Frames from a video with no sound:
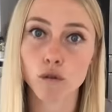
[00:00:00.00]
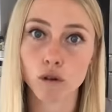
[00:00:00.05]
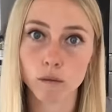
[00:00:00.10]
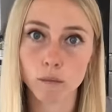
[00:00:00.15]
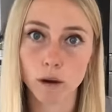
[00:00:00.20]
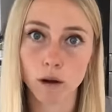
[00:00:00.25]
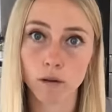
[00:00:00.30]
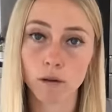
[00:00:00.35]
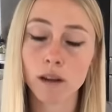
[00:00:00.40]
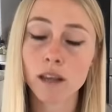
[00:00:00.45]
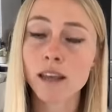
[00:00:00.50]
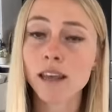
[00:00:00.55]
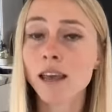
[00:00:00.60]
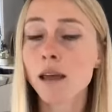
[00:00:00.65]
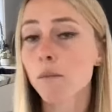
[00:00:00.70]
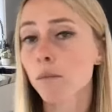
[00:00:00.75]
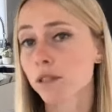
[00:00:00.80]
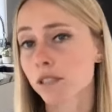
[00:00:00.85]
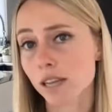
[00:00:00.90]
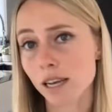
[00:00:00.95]
hormone,
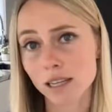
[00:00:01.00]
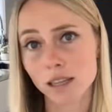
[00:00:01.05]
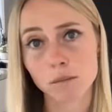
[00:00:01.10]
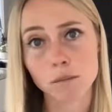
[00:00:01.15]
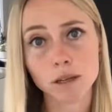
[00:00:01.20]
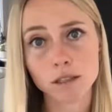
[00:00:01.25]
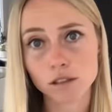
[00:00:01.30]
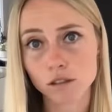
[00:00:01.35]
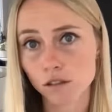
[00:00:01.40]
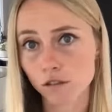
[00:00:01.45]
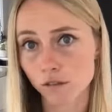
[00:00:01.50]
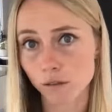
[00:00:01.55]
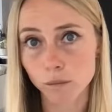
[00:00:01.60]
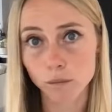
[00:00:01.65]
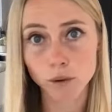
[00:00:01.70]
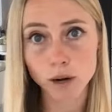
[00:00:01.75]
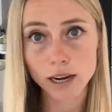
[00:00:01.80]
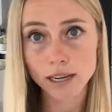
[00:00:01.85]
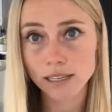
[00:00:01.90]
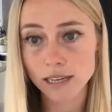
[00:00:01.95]
protect the muscles from
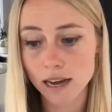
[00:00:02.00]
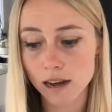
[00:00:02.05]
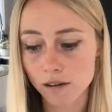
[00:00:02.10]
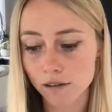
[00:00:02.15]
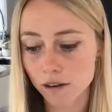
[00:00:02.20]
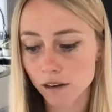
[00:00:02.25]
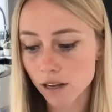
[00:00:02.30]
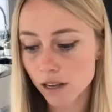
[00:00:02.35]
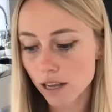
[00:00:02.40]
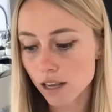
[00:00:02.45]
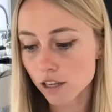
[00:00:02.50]
breakdown.